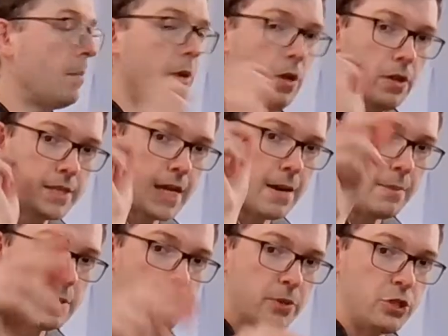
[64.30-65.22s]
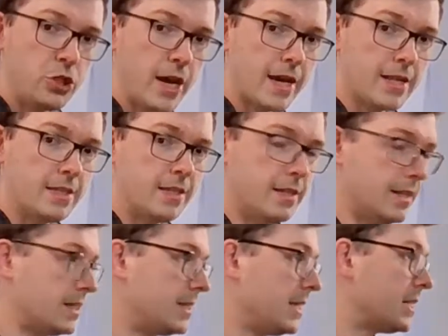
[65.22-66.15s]
But all the time it's projected,
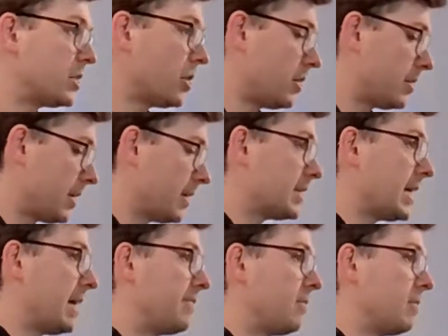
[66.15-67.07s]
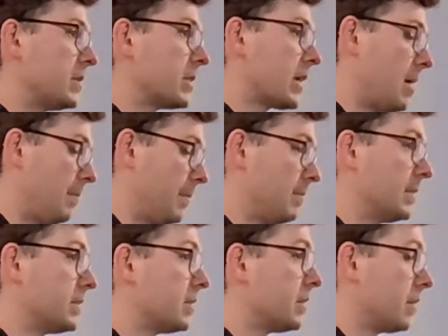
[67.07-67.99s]
it sits out aside from this
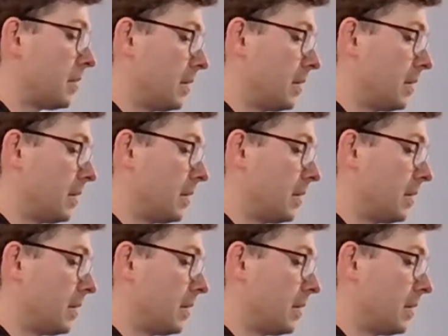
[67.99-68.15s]
accompaniment.